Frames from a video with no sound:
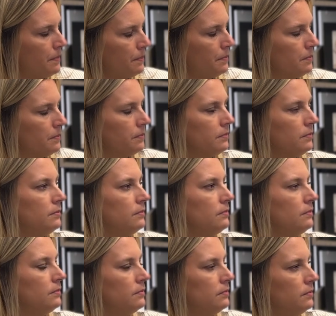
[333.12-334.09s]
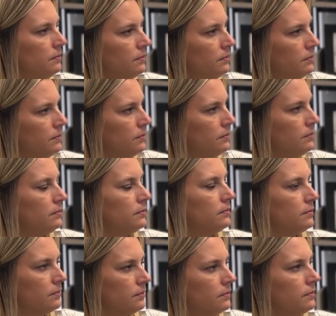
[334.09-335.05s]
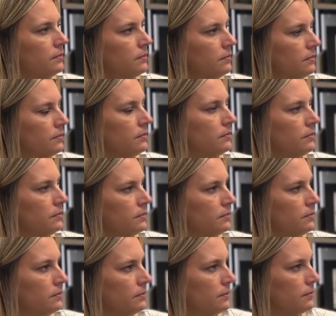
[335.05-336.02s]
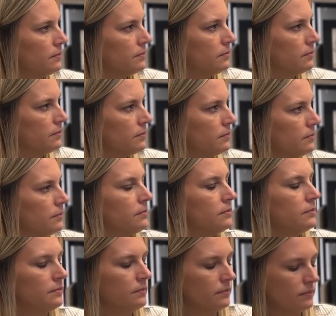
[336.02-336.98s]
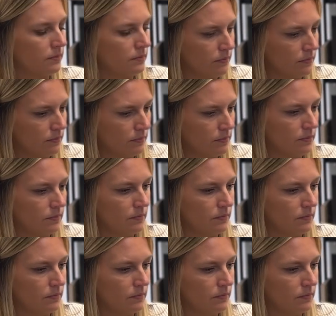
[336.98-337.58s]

The person shown says nothing.